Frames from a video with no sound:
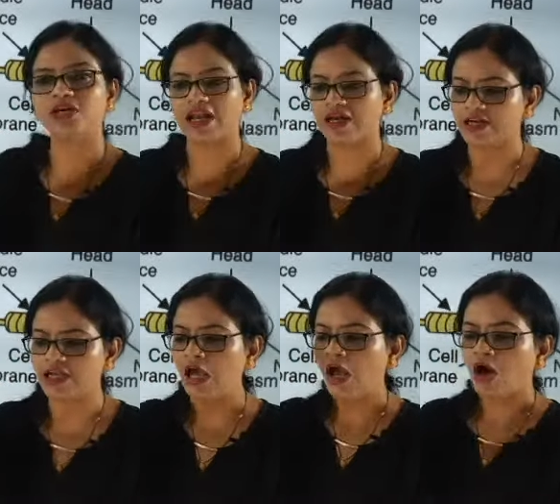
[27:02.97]

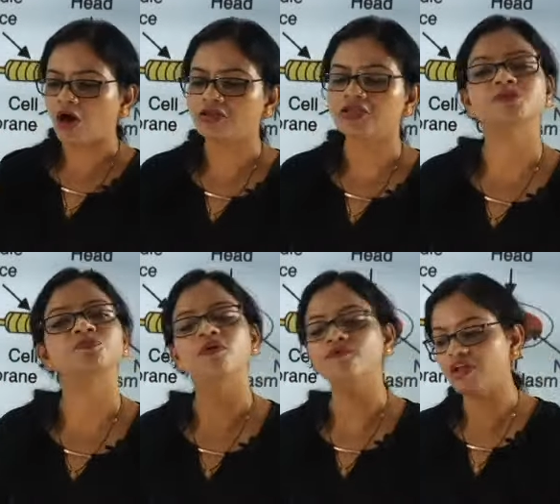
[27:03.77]
motility or the
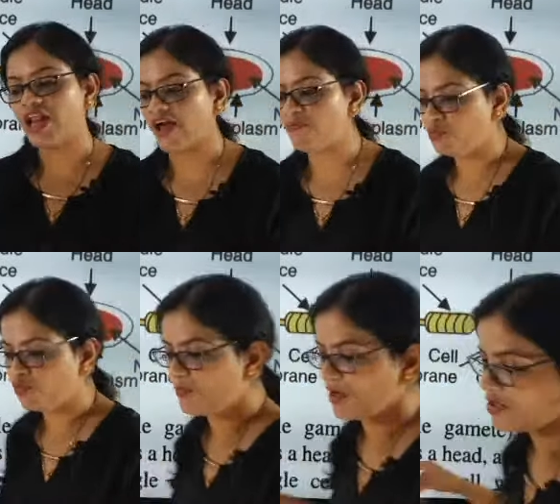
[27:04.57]
sperm will have
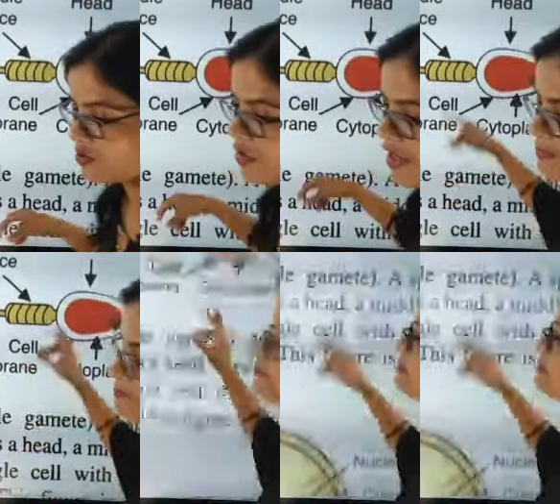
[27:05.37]
movement. Okay,